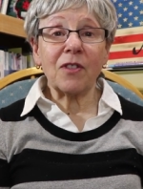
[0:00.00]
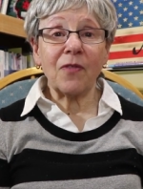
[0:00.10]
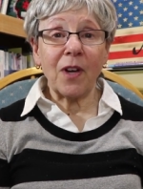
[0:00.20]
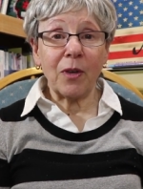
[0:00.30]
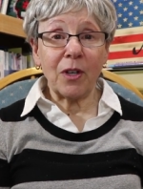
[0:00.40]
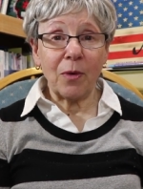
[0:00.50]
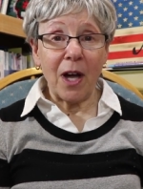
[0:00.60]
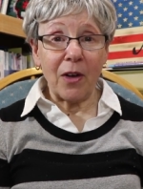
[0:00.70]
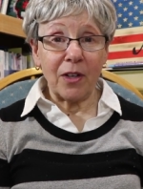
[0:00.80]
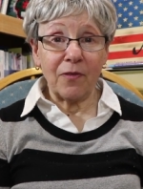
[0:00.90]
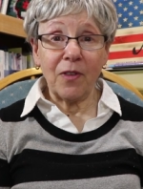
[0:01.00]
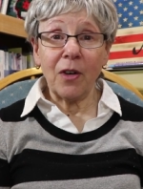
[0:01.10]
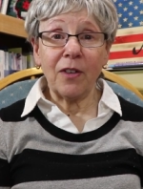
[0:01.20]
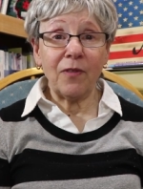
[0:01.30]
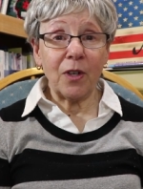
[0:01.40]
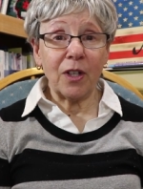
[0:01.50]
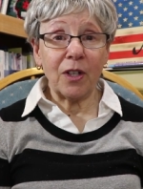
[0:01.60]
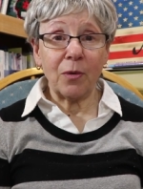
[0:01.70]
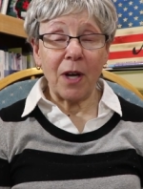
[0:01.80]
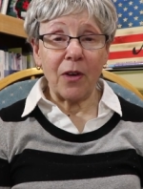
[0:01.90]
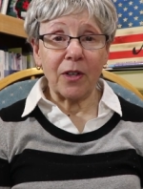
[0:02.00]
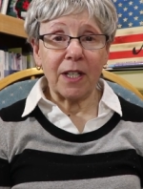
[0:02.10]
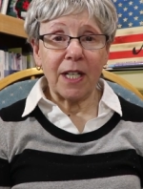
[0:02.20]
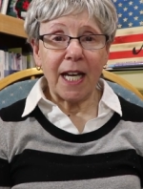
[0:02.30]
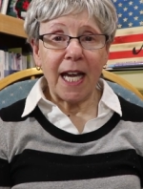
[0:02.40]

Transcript: very crowded, very, very crowded,